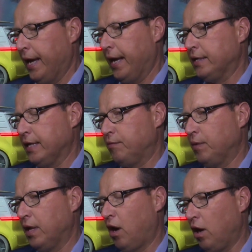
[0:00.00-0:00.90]
and it
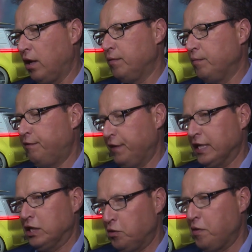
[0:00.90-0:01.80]
will all
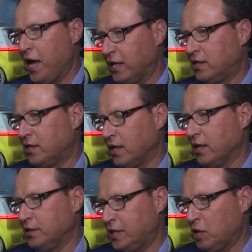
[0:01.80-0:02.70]
fit into that
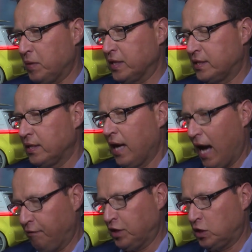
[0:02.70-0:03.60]
sequence
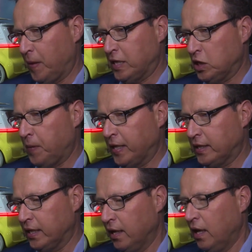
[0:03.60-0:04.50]
after
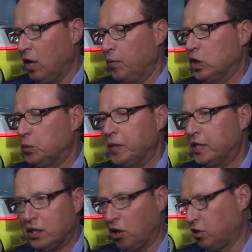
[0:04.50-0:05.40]
2020 which we
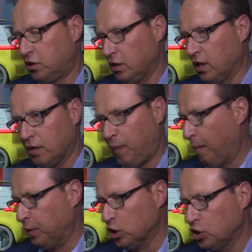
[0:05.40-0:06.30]
did not
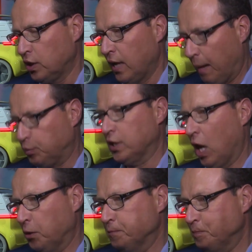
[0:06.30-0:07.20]
publish up to now.